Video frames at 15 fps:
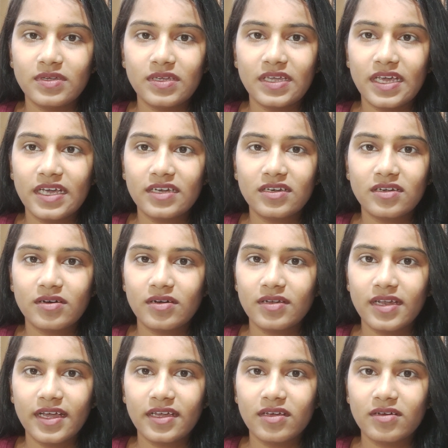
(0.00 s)
GATE.
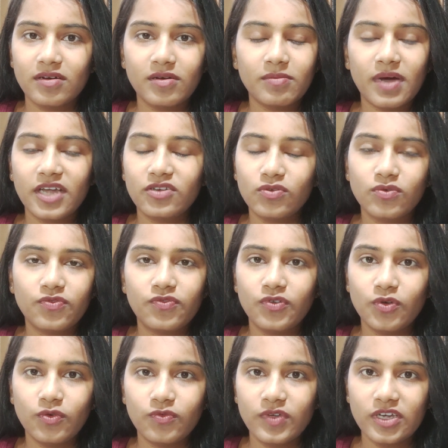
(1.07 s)
I took
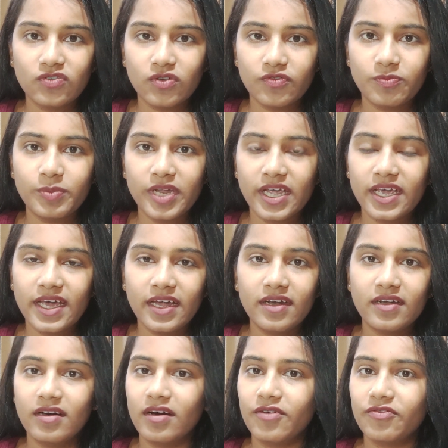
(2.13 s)
few weeks of break
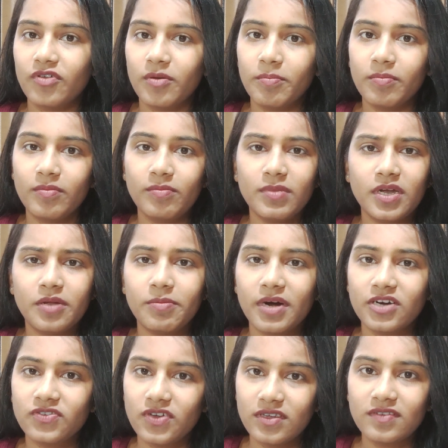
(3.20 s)
and from
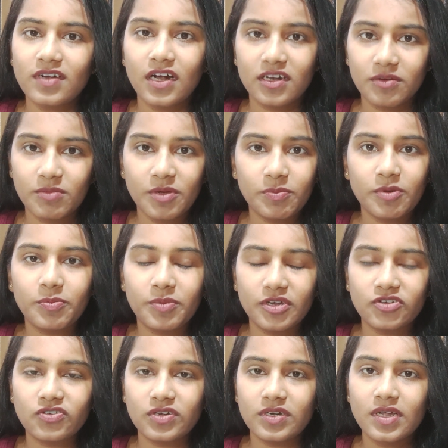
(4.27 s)
mid-March I started my
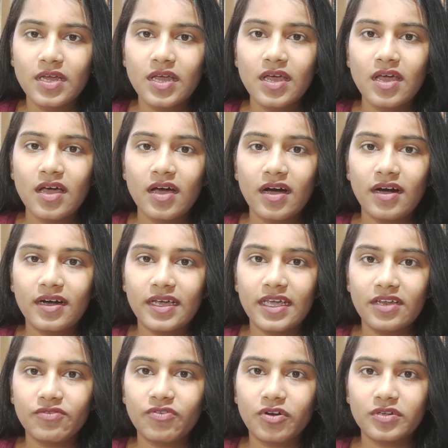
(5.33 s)
preparation
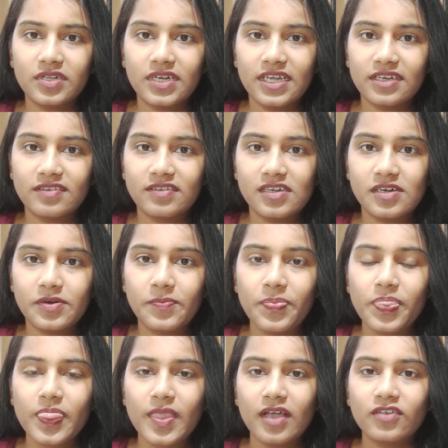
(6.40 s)
again for the next year.
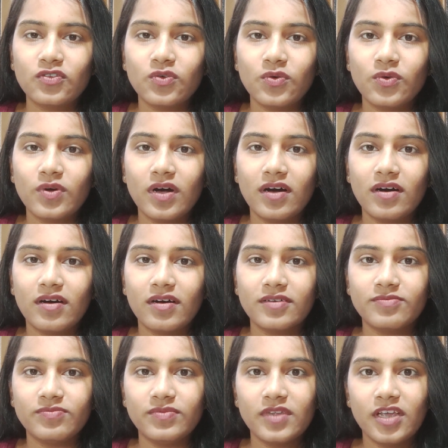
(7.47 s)

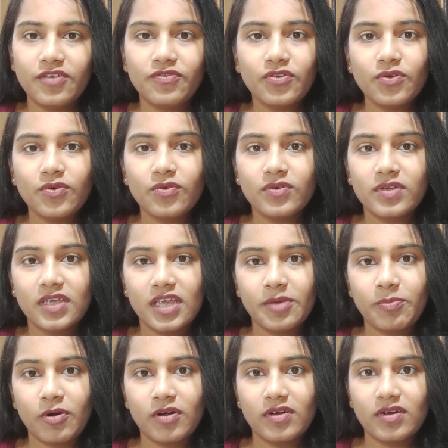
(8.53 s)
So if you
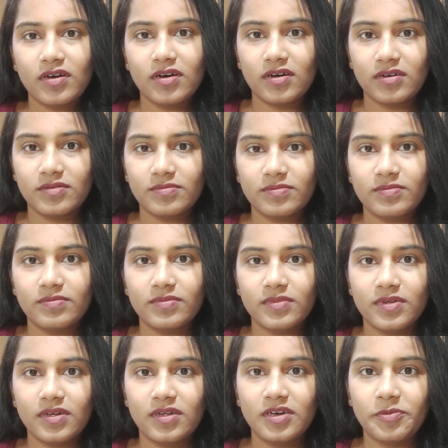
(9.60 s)
keep on
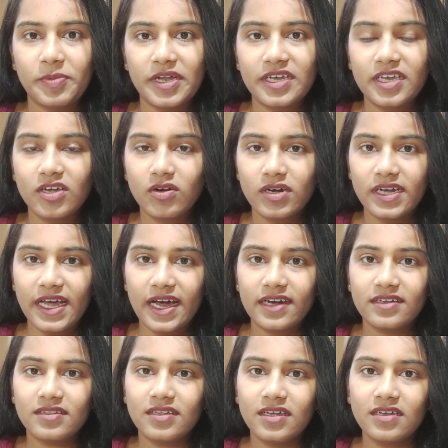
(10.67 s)
repenting on
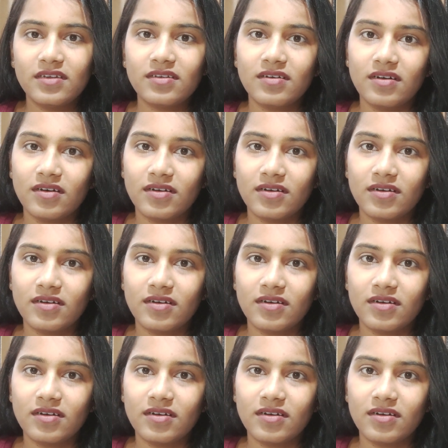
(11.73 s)
that, then